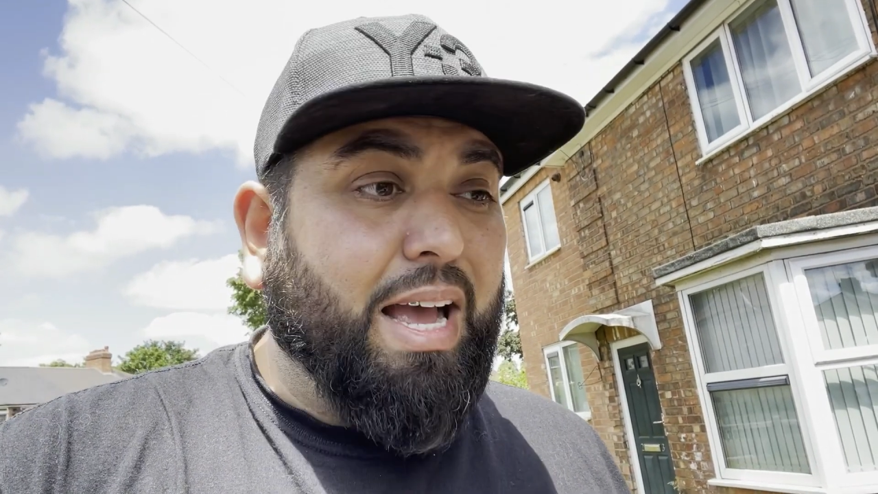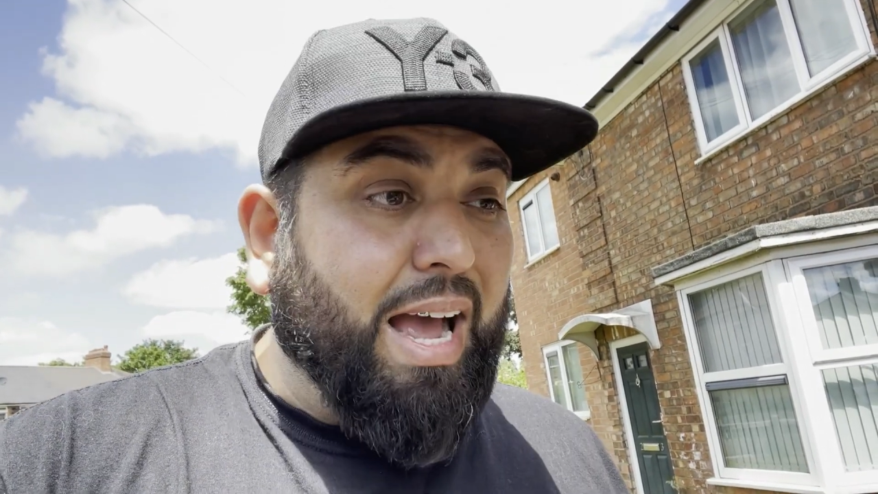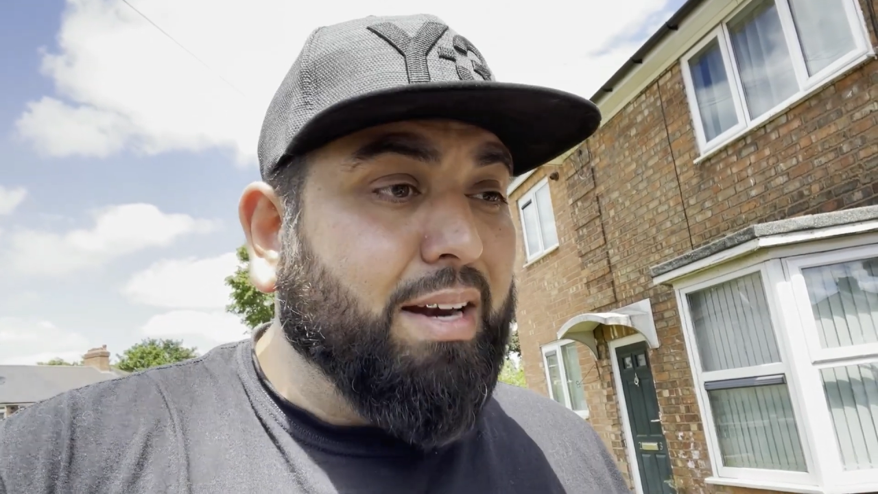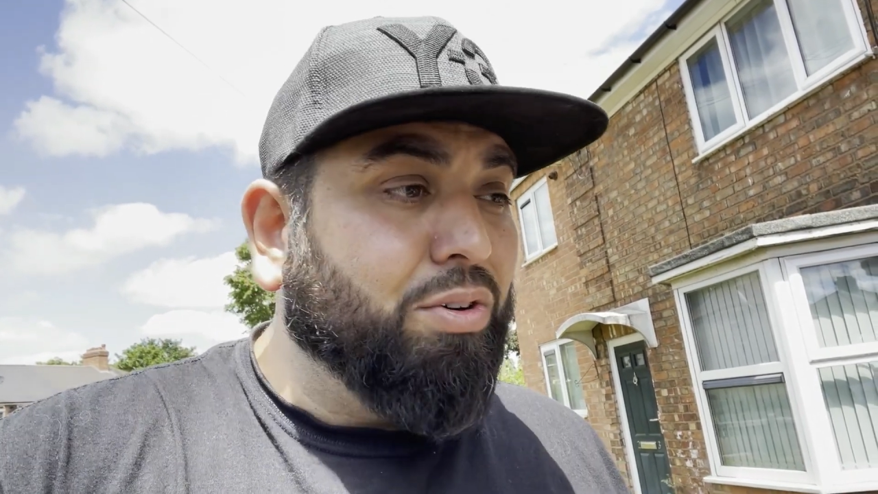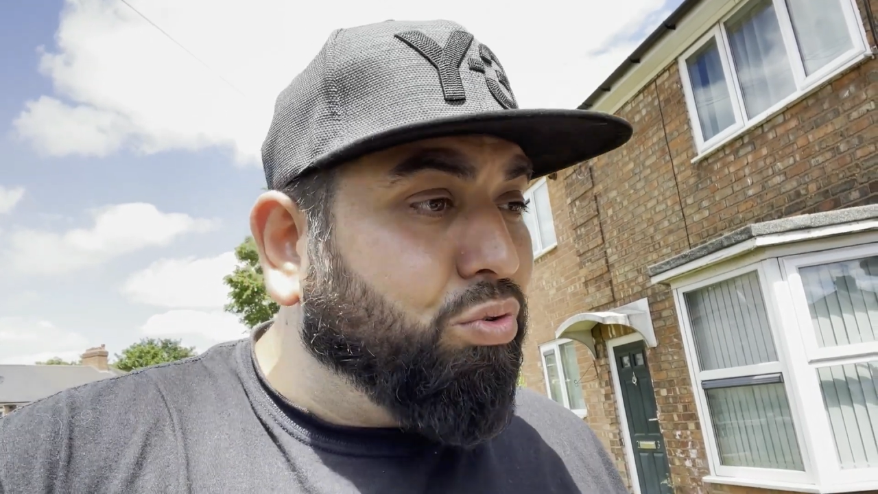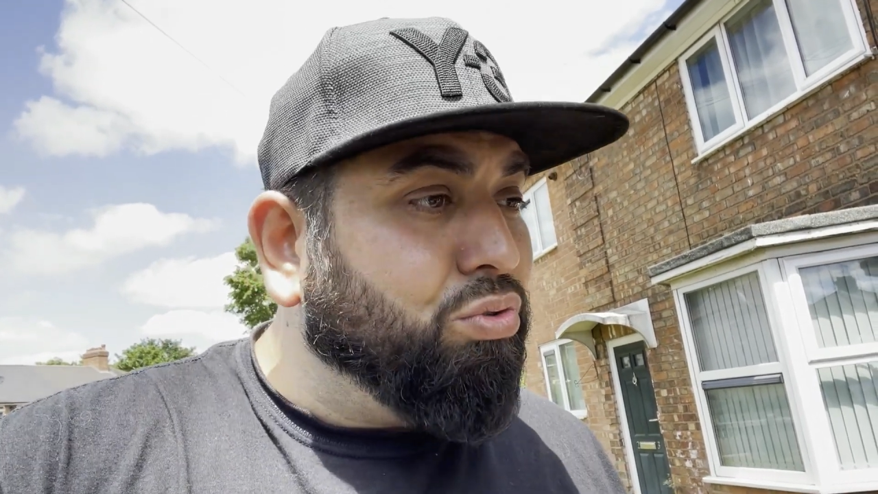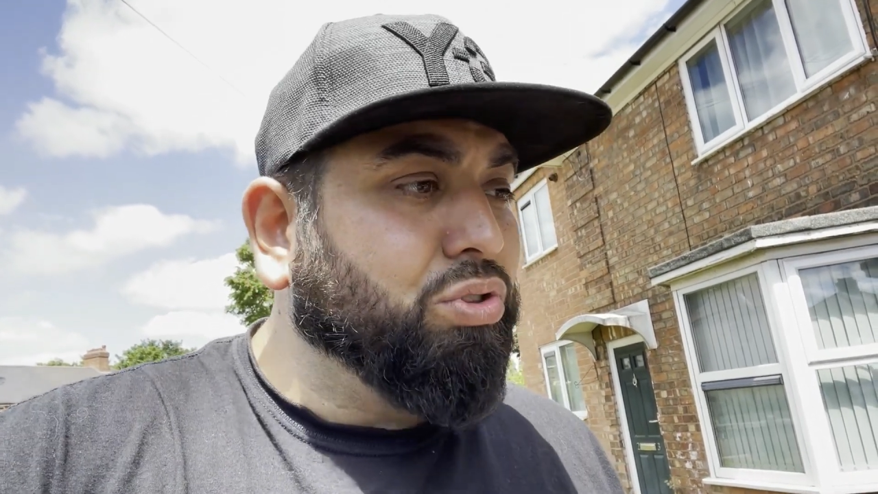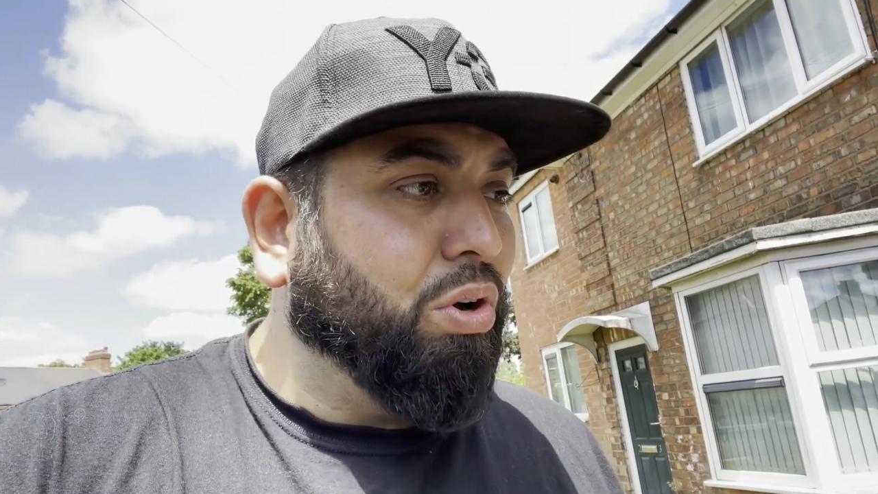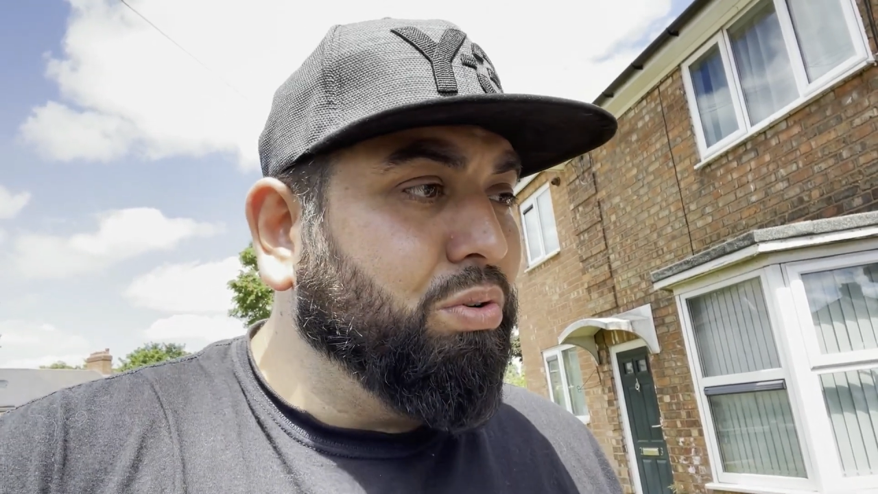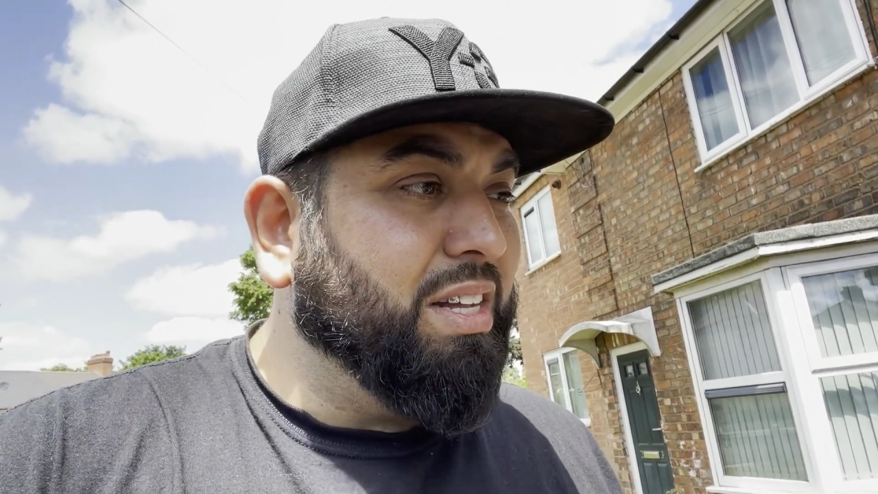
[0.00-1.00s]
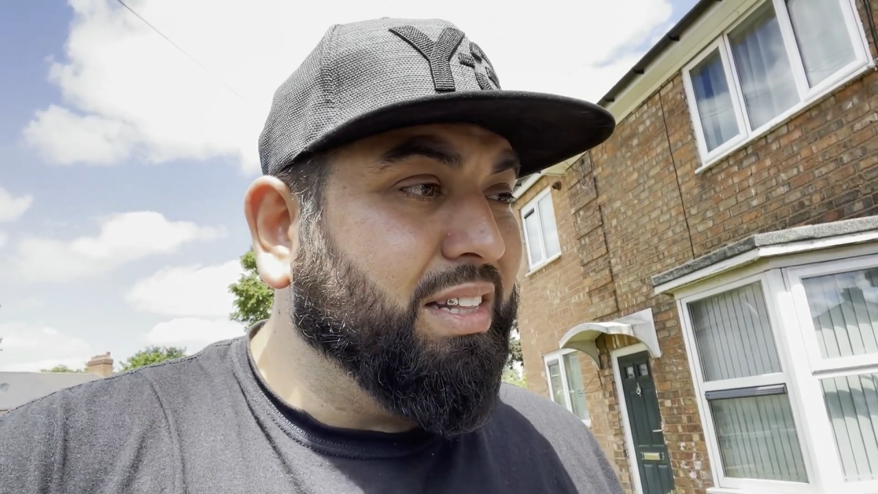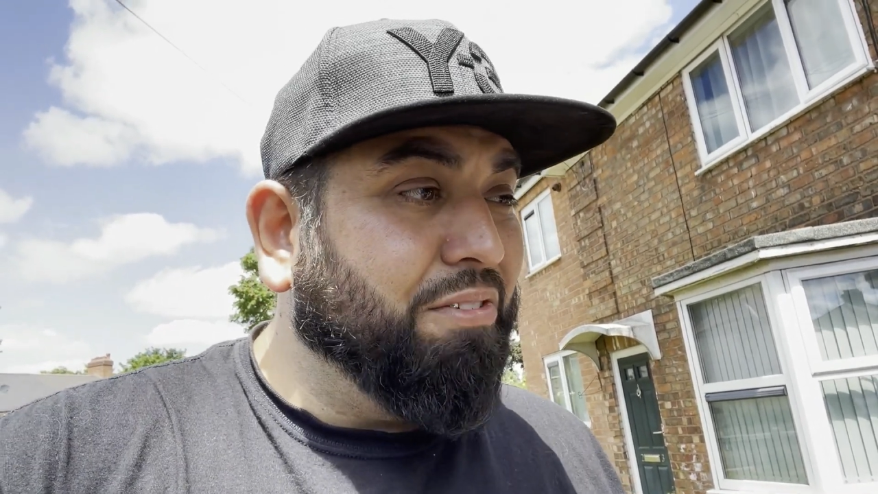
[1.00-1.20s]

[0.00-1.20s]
and also they're